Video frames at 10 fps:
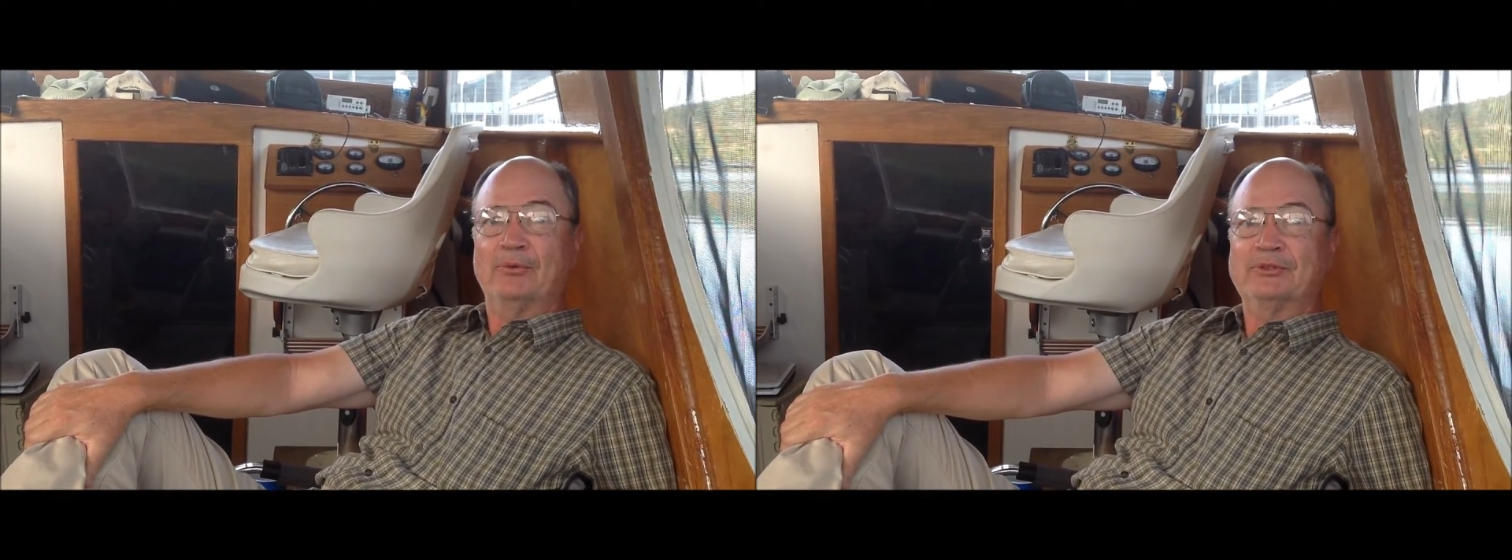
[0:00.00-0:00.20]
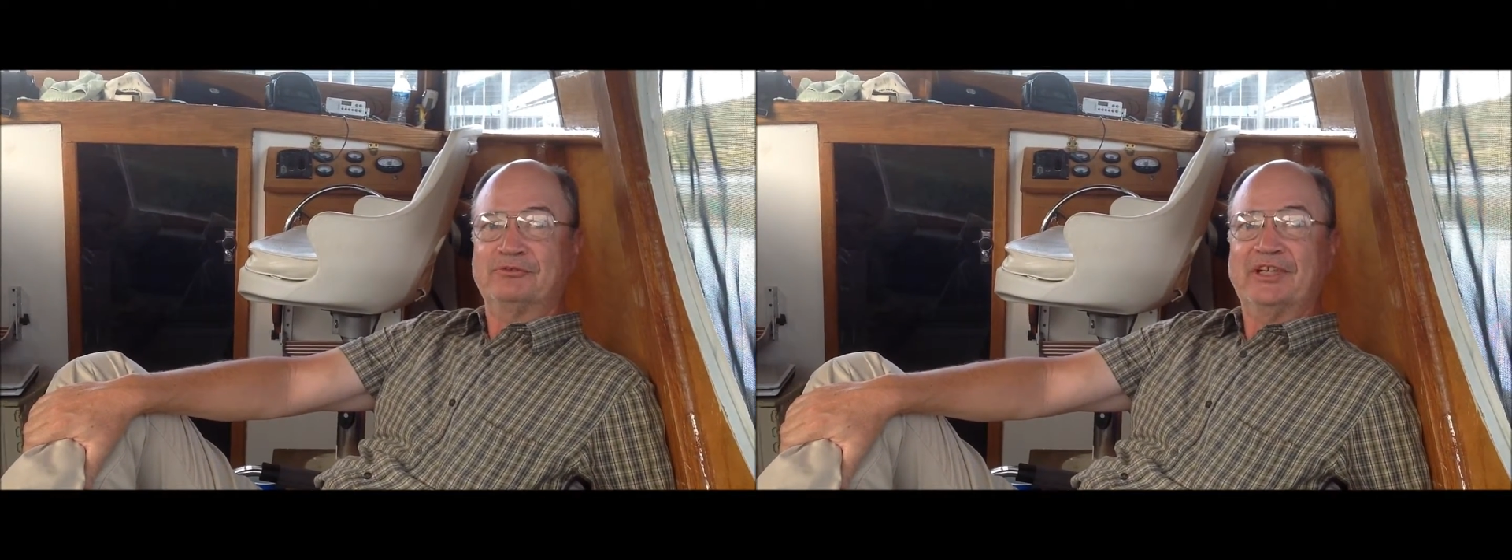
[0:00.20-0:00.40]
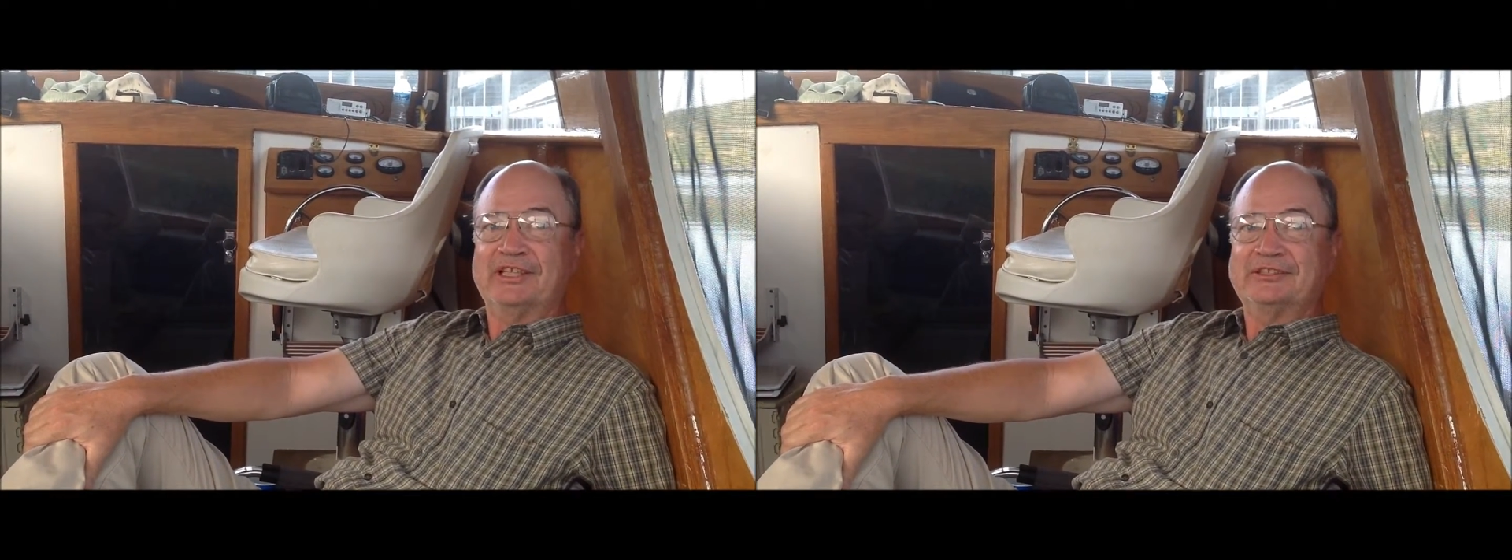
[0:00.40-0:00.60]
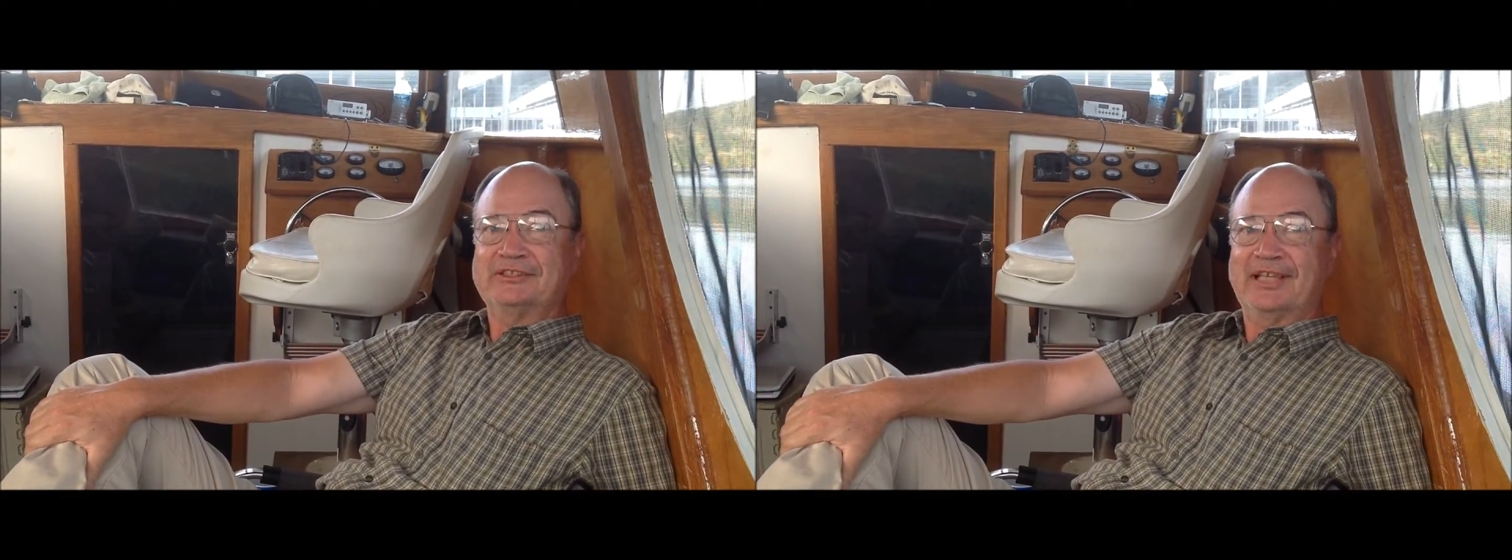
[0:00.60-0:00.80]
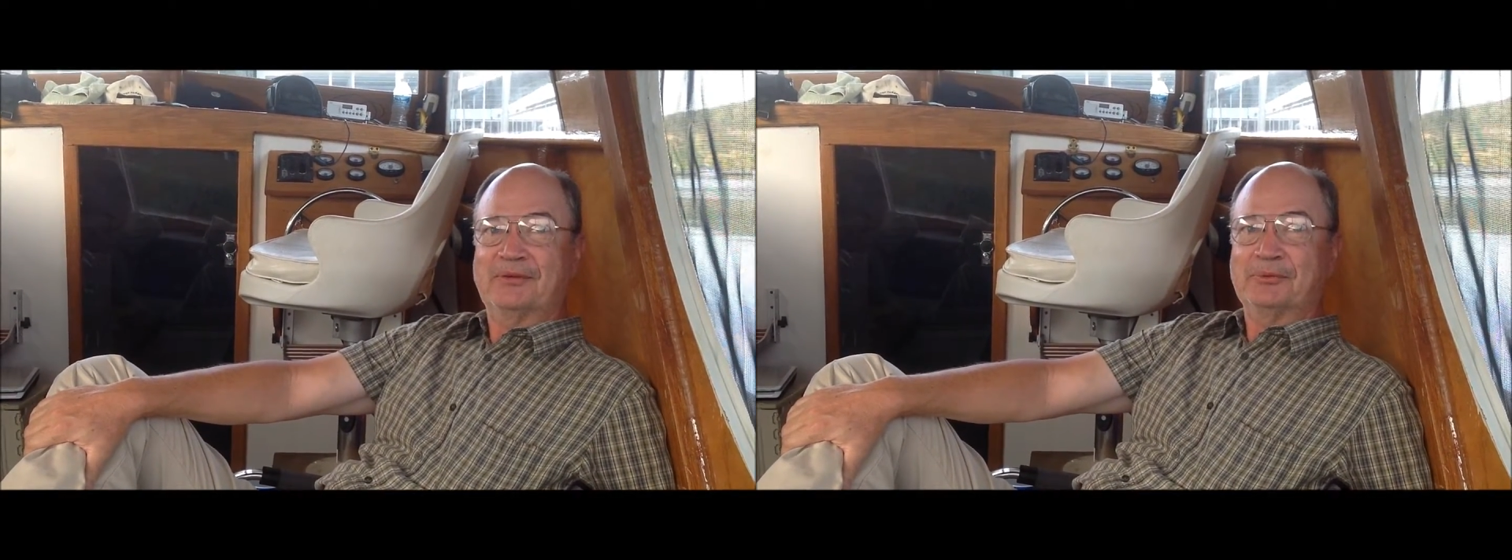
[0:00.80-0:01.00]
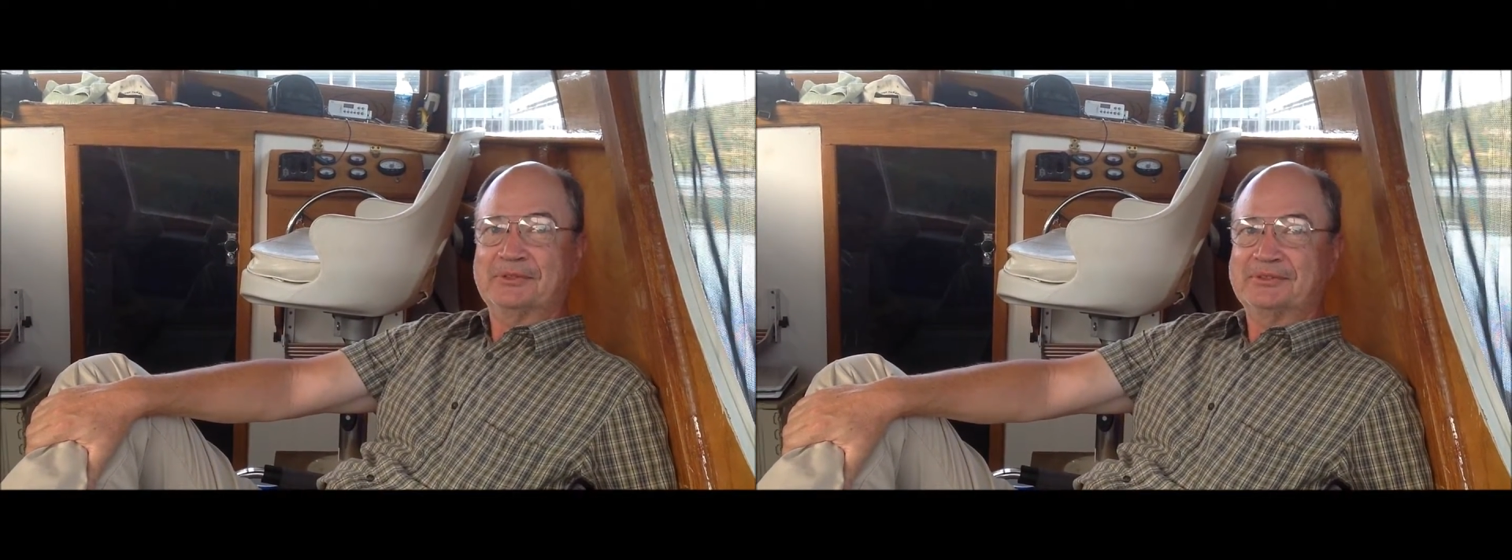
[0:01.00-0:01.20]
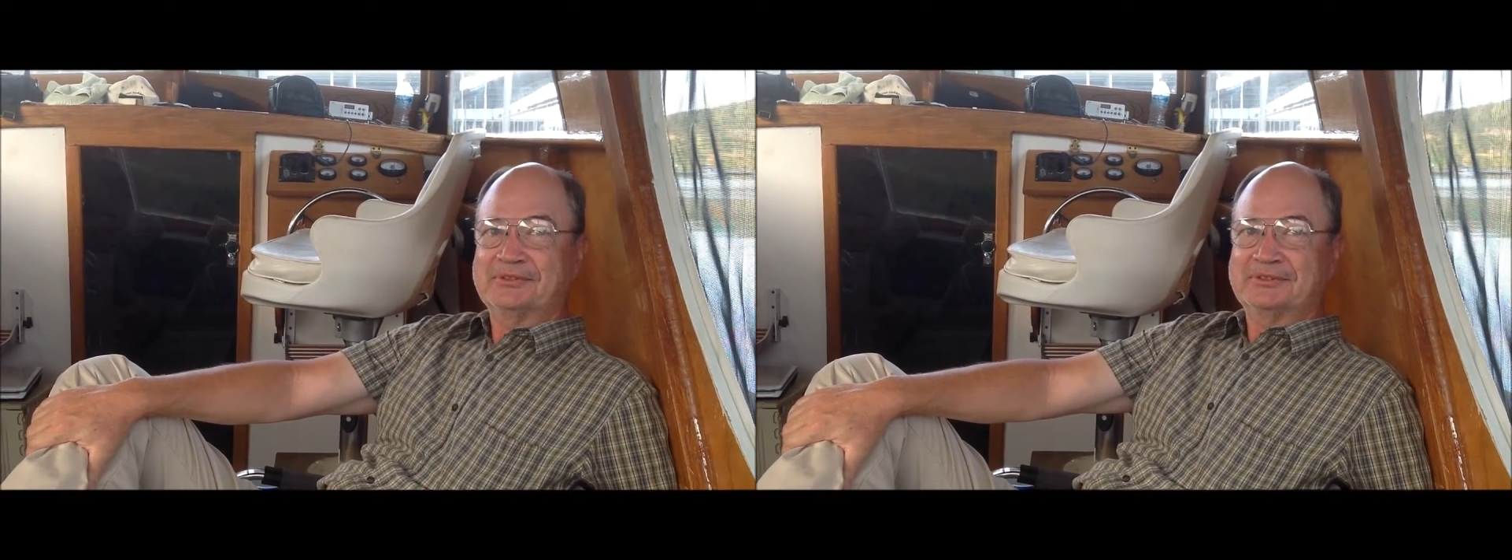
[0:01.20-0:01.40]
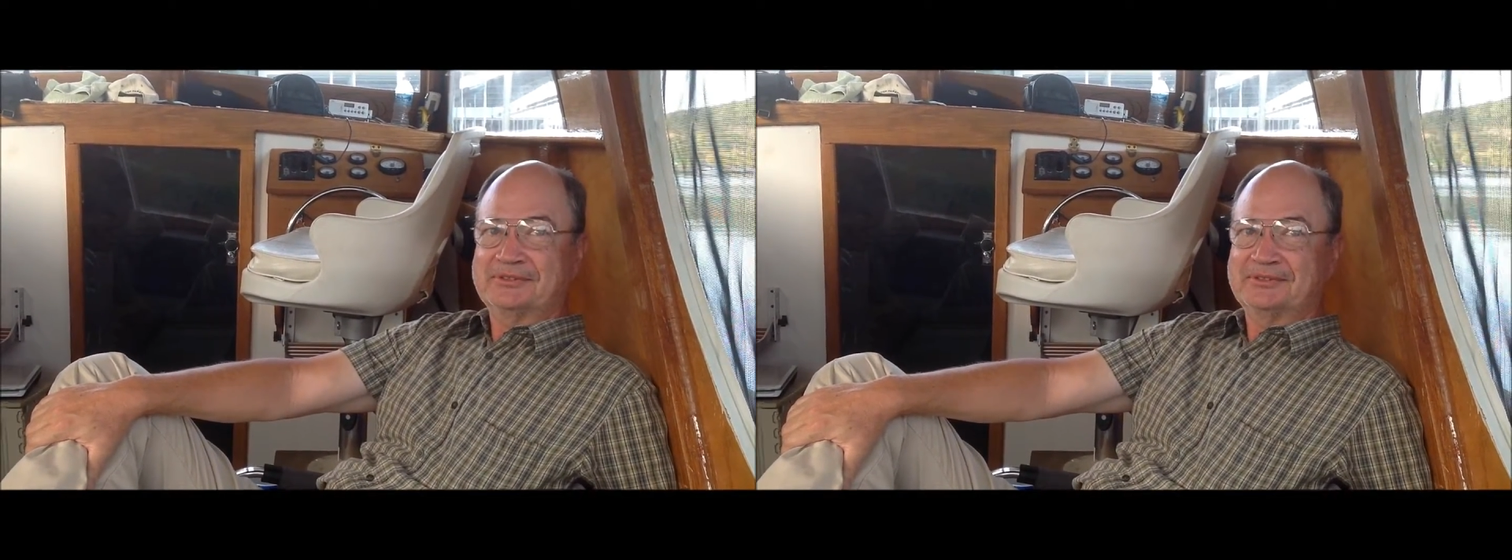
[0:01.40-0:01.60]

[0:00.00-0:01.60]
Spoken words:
was finished, that was